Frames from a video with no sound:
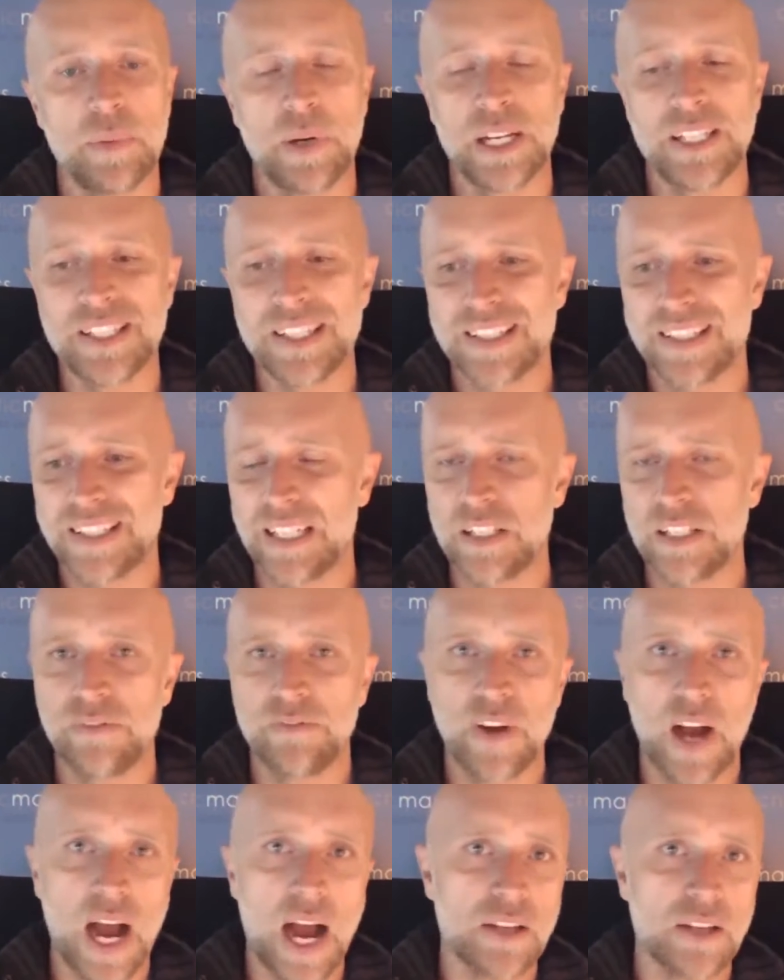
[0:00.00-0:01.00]
But I just see
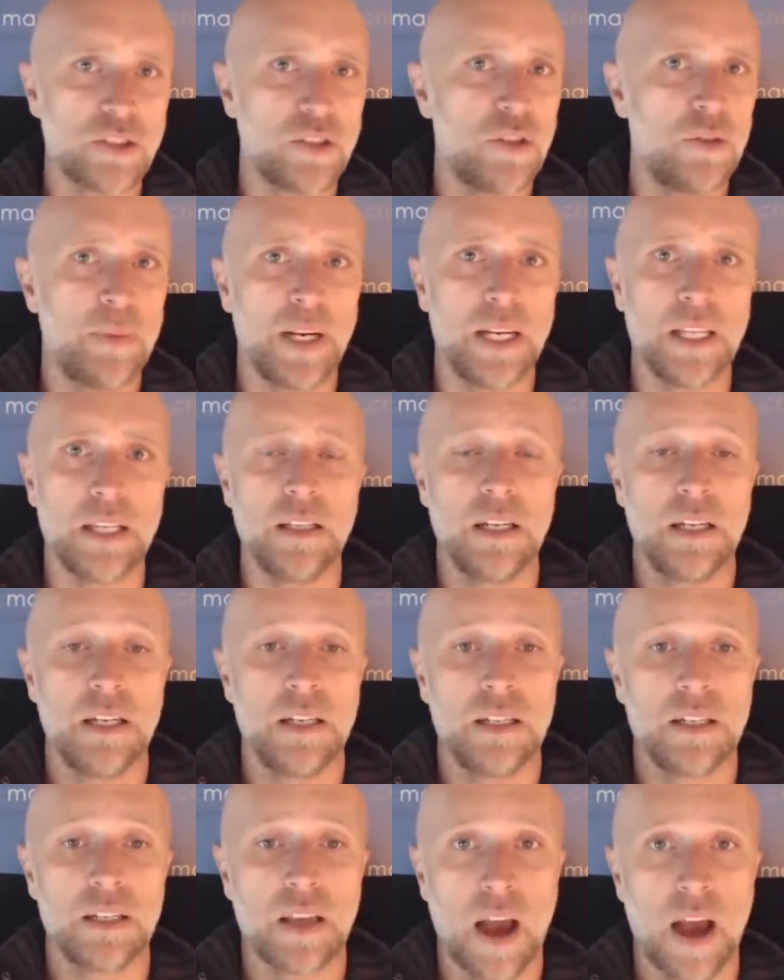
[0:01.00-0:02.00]
far too many
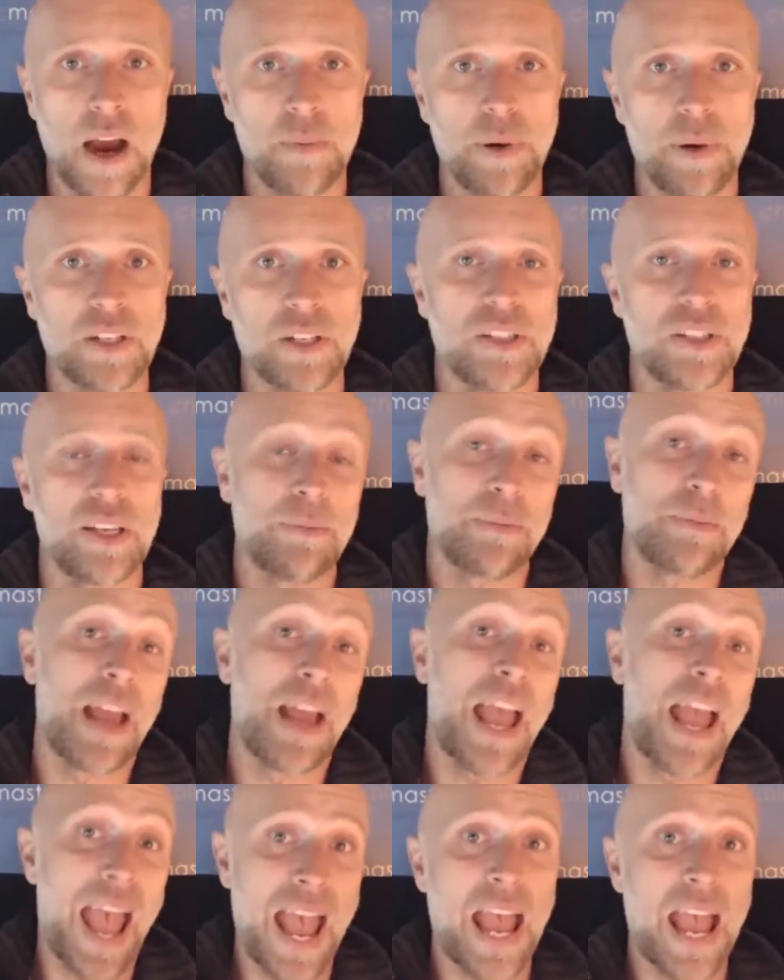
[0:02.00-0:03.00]
chiropractors
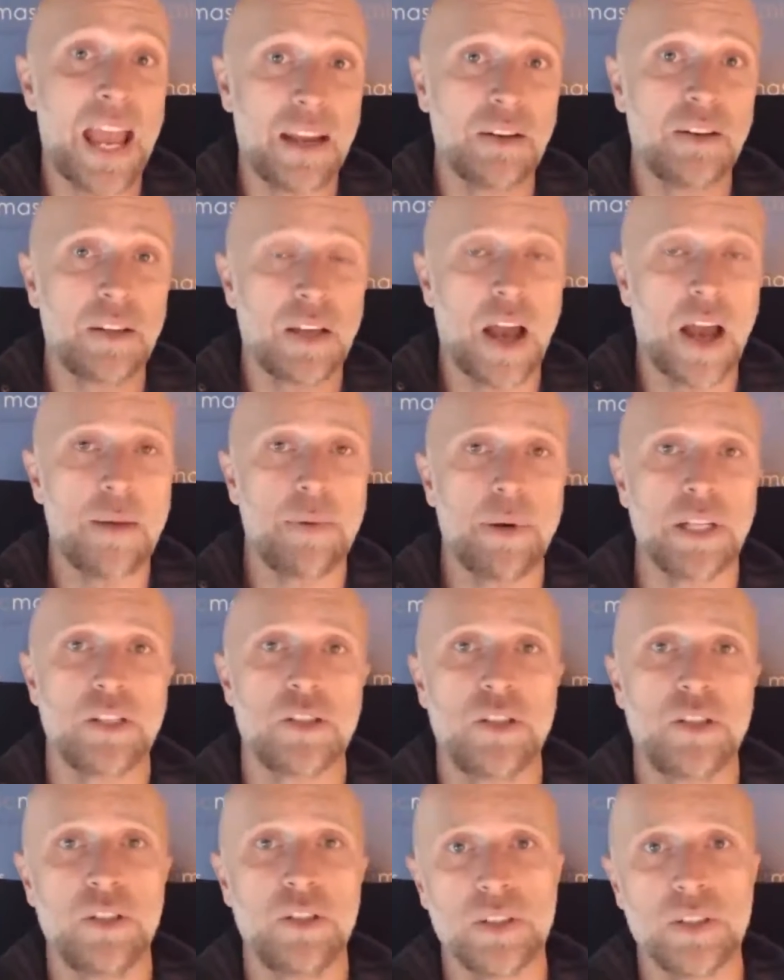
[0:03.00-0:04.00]
and chiropractic
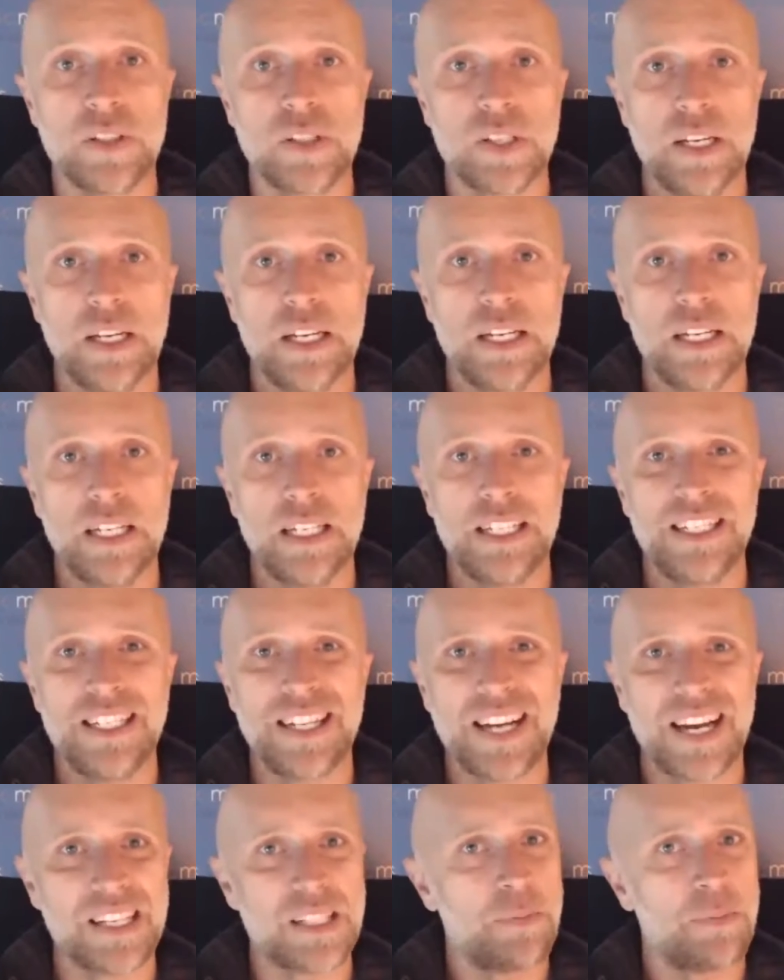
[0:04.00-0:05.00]
students
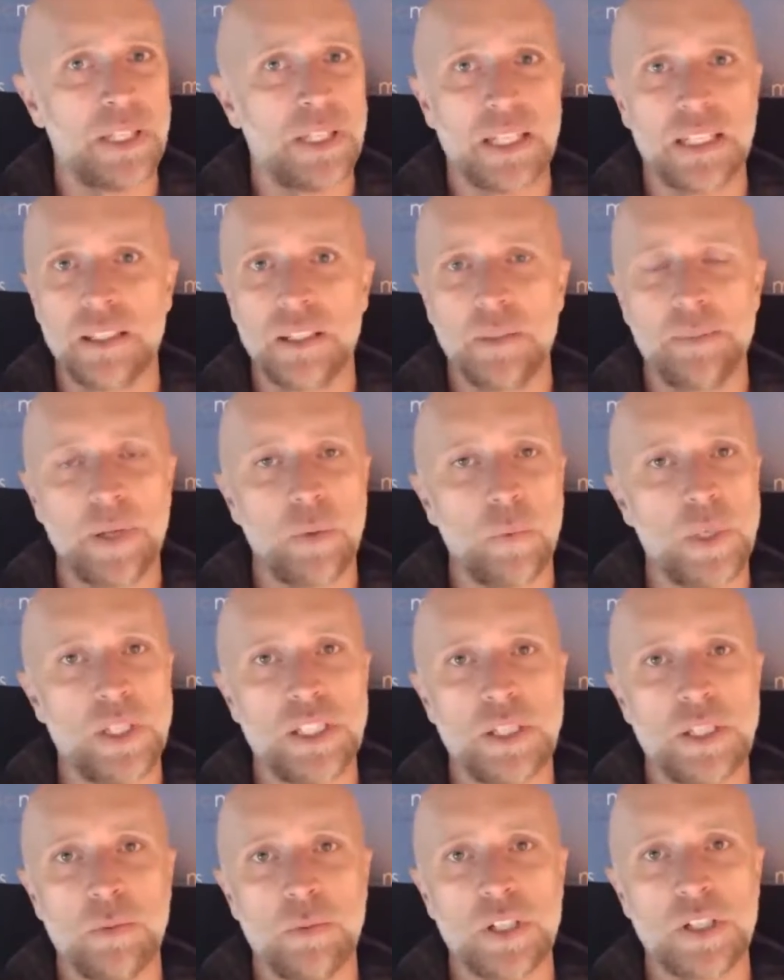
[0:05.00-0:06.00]
just being a little bit
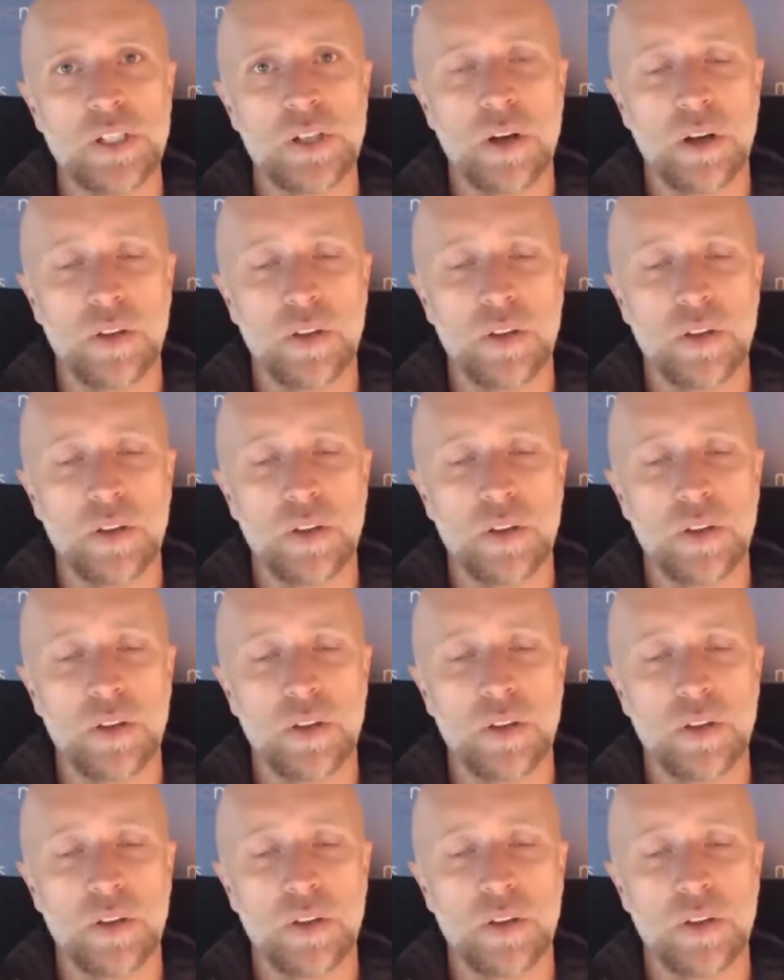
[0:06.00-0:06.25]
wishy-washy on